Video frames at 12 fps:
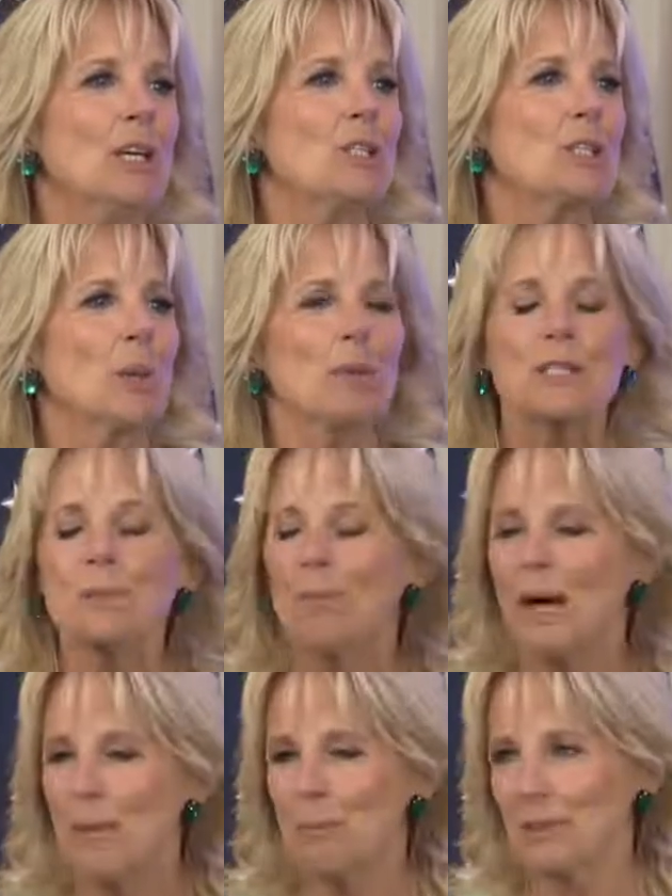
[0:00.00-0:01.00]
So it's
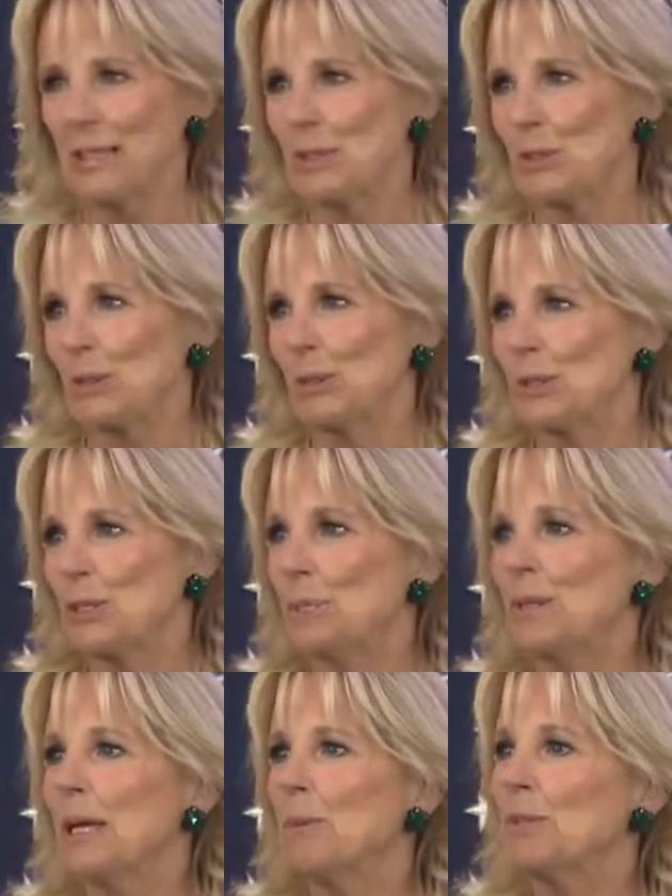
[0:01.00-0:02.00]
my pleasure to
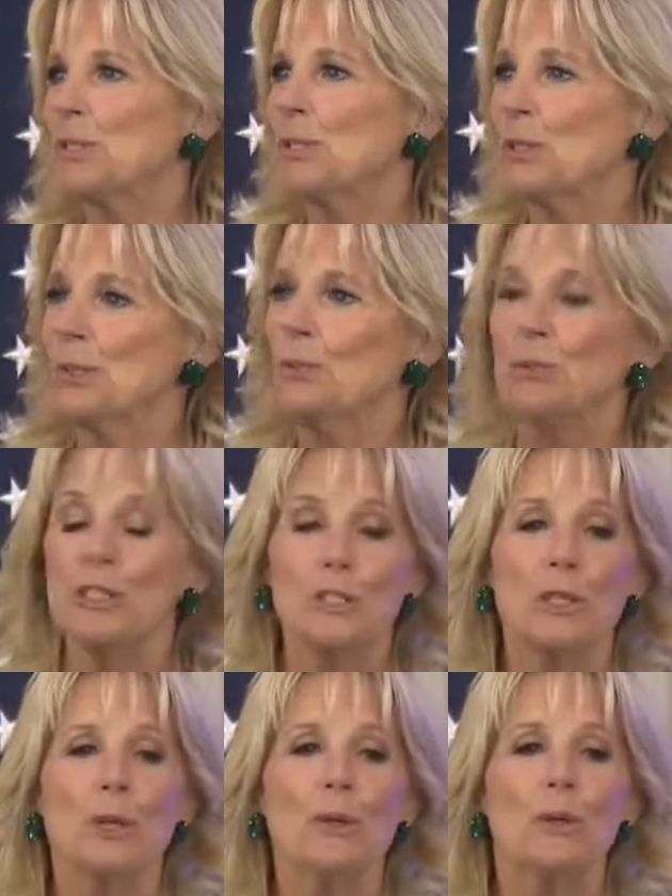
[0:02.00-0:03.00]
be able to
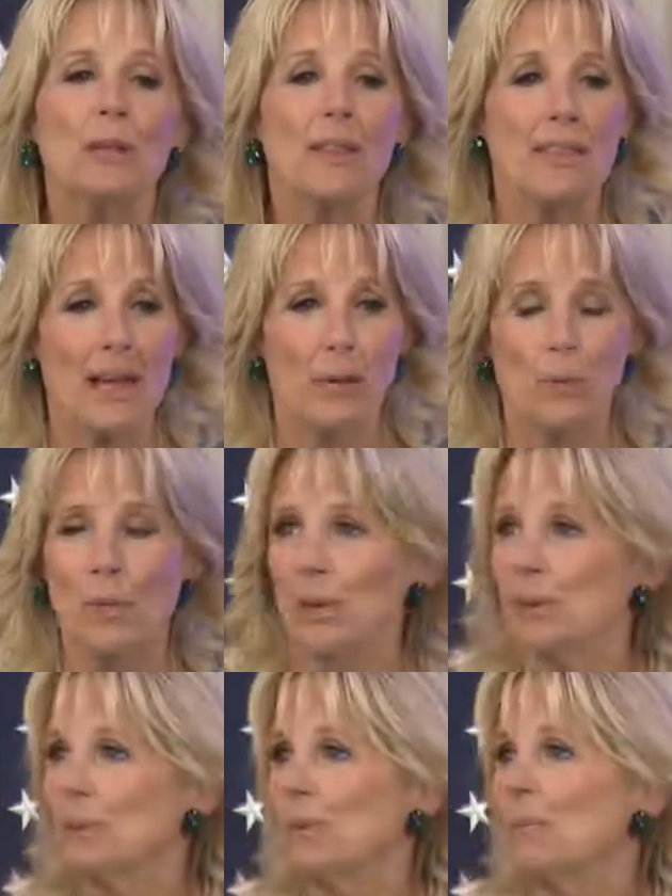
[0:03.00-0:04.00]
return that
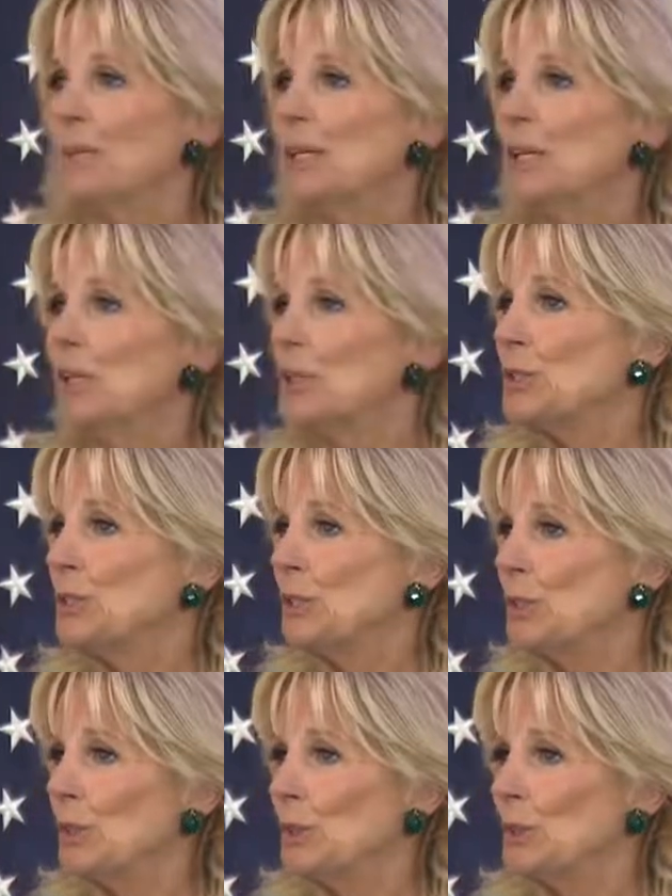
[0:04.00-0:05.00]
welcome to
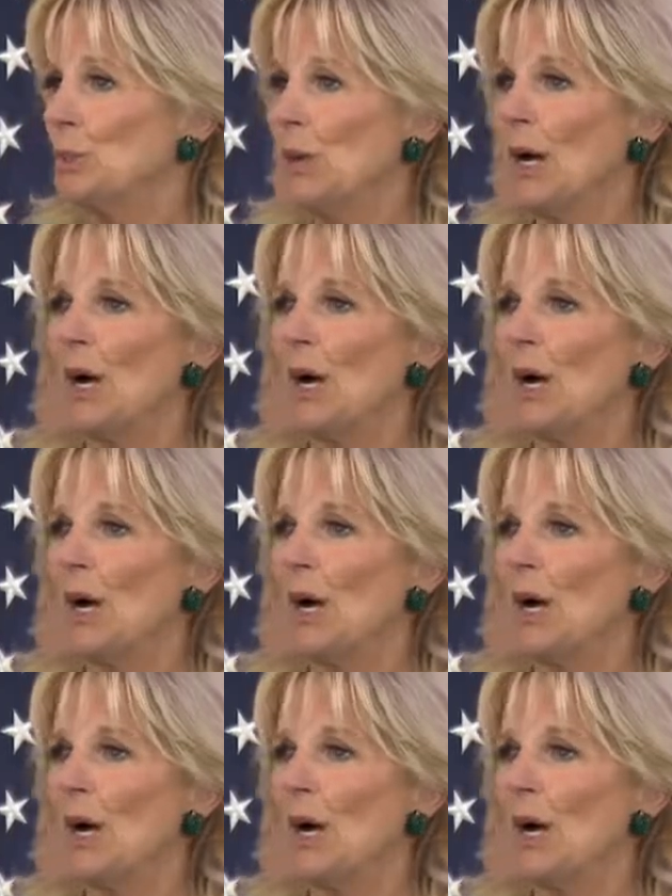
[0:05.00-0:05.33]
you,